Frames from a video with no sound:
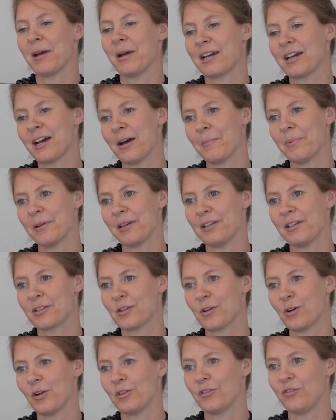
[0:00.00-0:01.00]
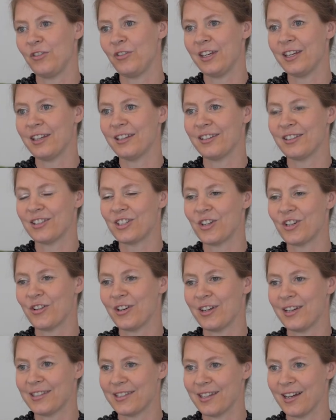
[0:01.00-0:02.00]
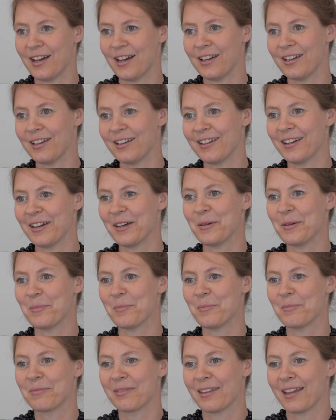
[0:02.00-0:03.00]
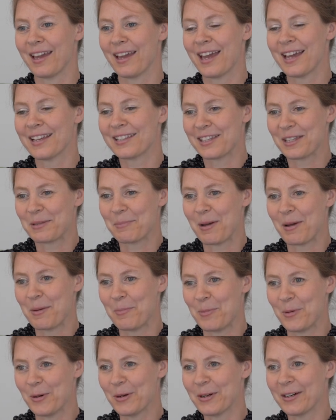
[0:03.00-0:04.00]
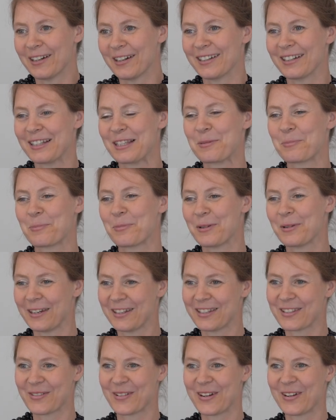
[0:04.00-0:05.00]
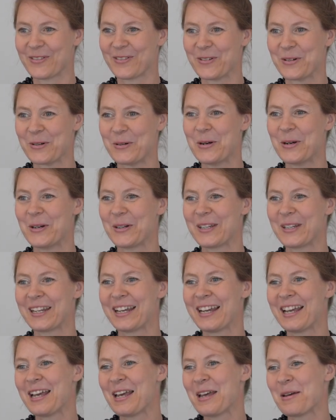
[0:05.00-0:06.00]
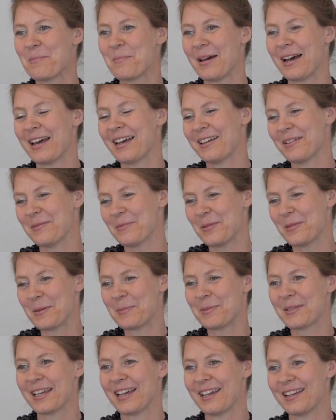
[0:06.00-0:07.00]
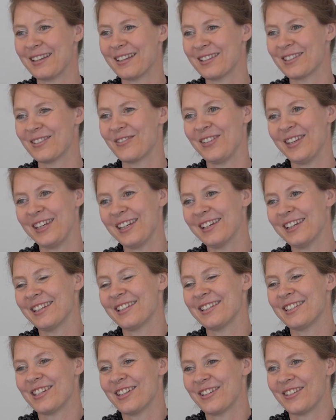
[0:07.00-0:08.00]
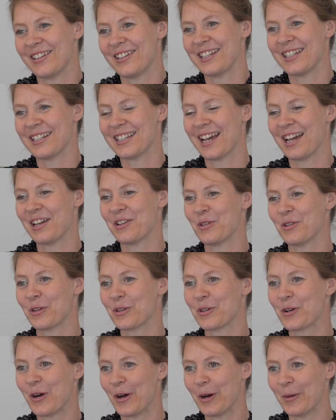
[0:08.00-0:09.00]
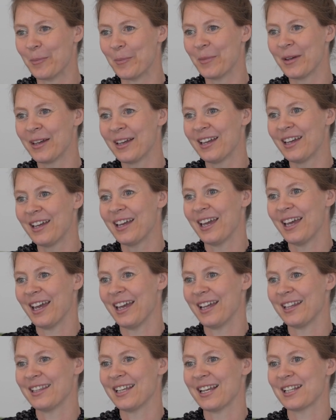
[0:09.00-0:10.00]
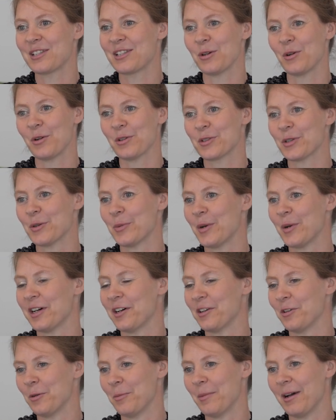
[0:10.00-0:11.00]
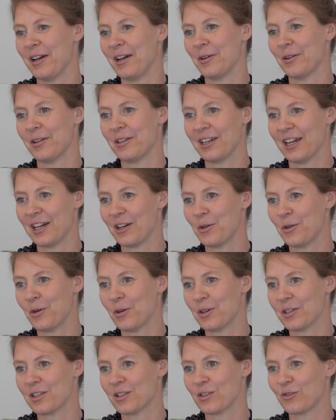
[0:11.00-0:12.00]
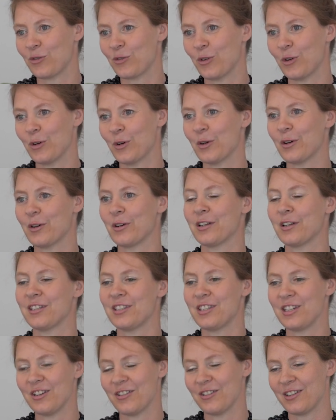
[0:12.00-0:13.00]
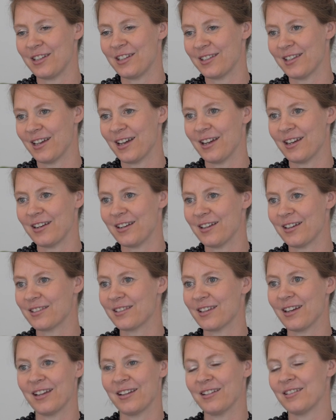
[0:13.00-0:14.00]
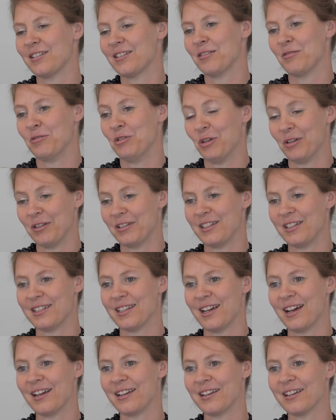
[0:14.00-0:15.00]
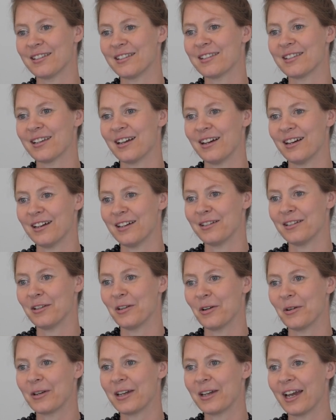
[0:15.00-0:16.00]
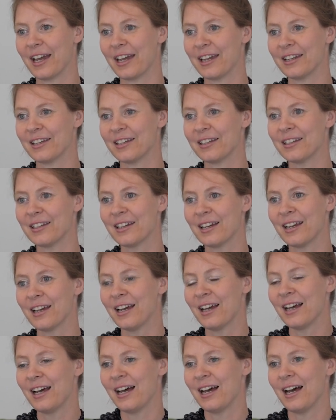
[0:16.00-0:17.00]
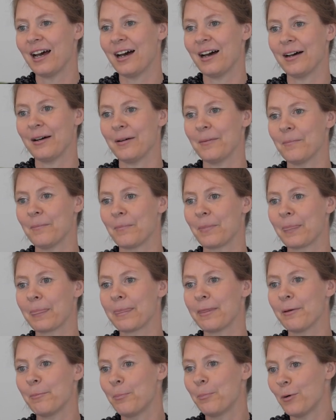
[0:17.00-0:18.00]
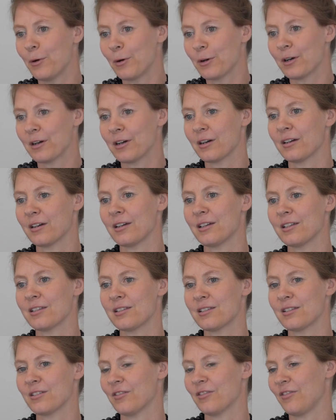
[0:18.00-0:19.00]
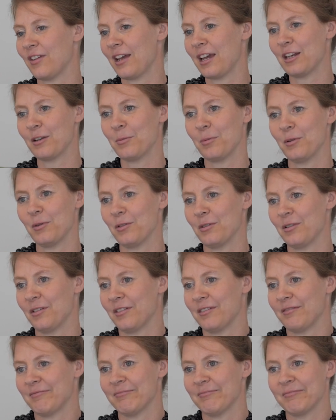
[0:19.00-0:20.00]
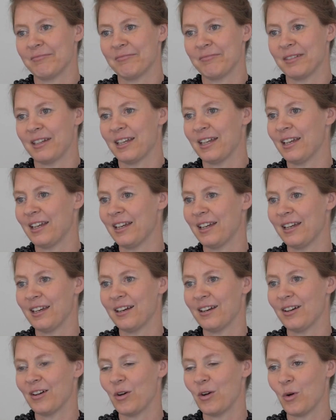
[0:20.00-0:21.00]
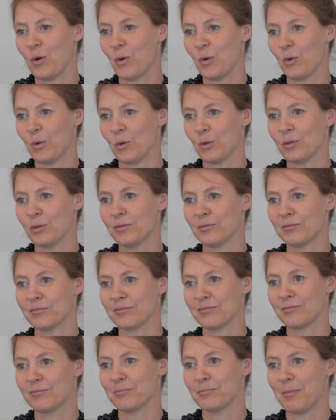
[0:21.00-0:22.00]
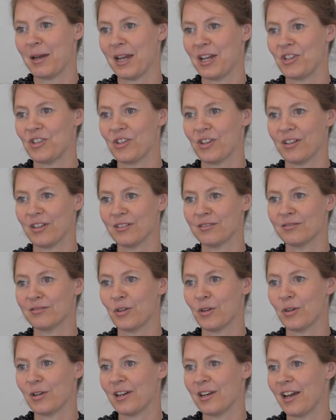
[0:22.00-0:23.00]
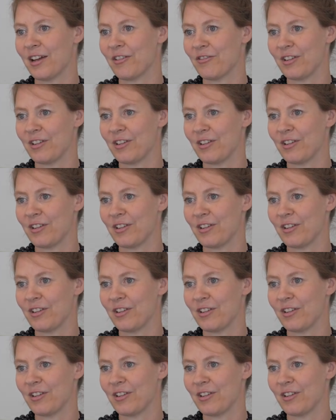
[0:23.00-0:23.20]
My company is called Vegan Interior Design, as is my book. It's pretty straightforward. My website is veganinteriordesign.com, and that's also where all my online courses for interior designers and non-designers are located. The book is available on all major online